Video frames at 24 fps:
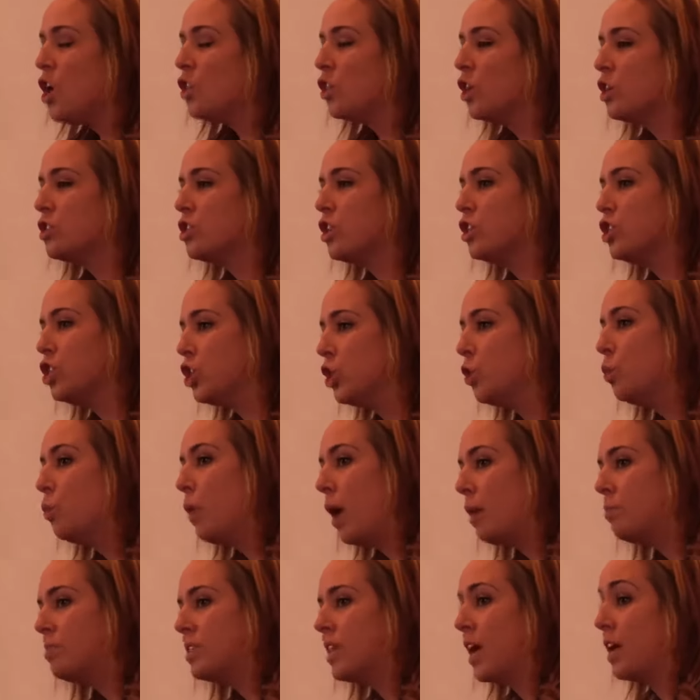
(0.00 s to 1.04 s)
Those are two
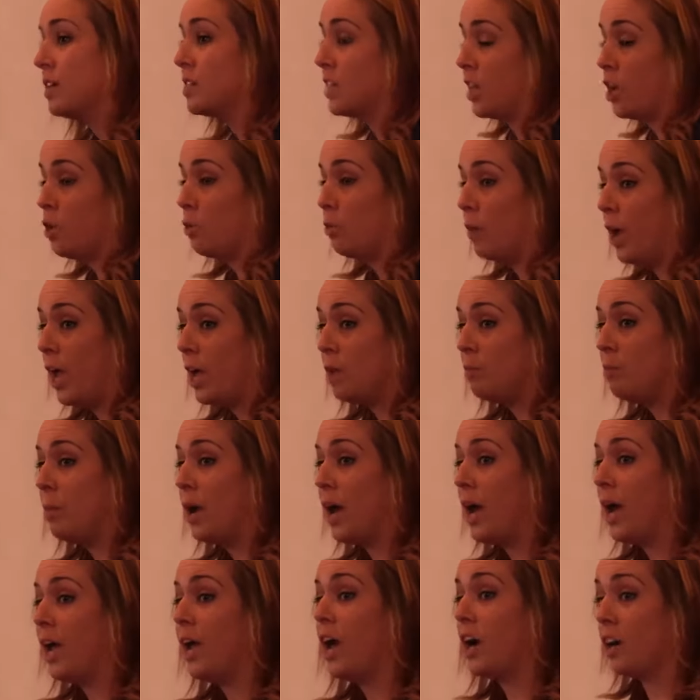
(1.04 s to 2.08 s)
websites that are ran
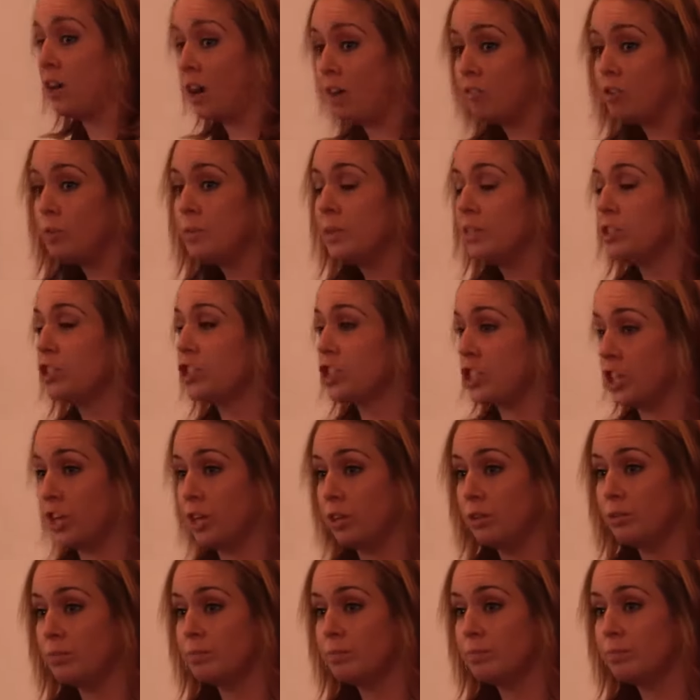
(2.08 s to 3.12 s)
by a government
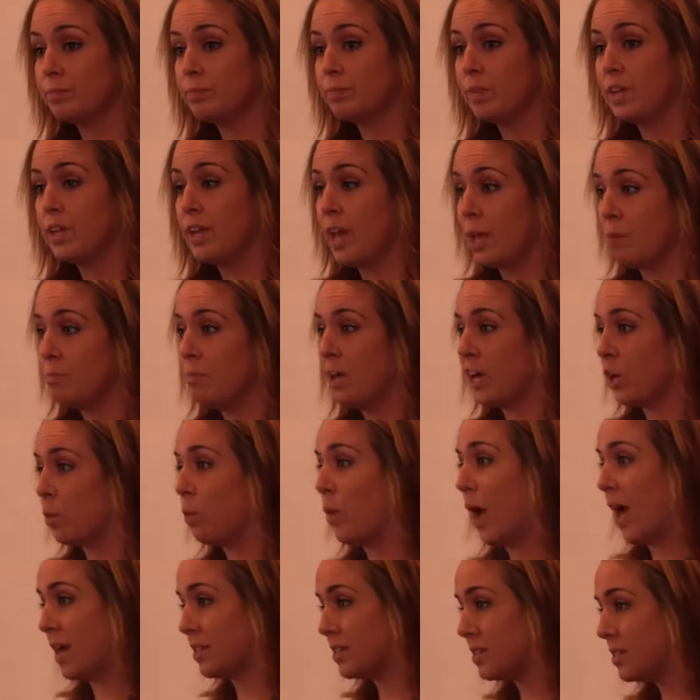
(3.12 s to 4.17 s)
shill named Mick
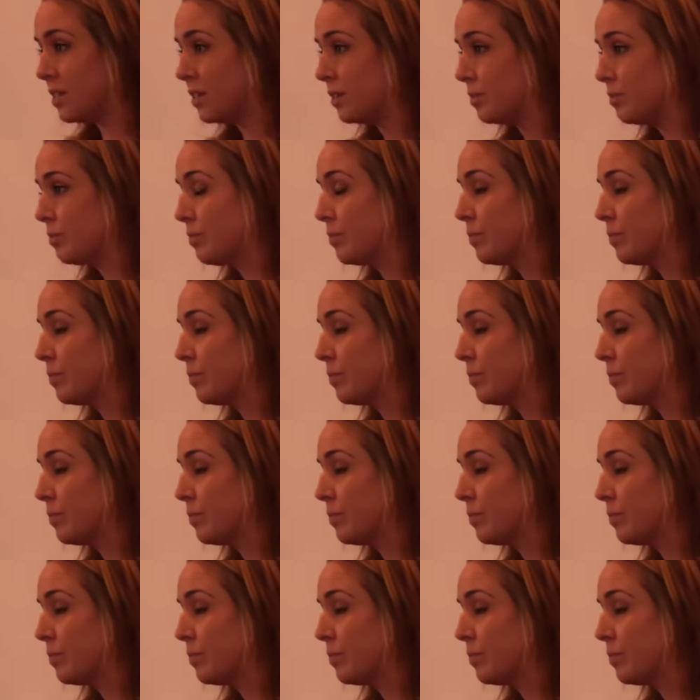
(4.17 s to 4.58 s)
West.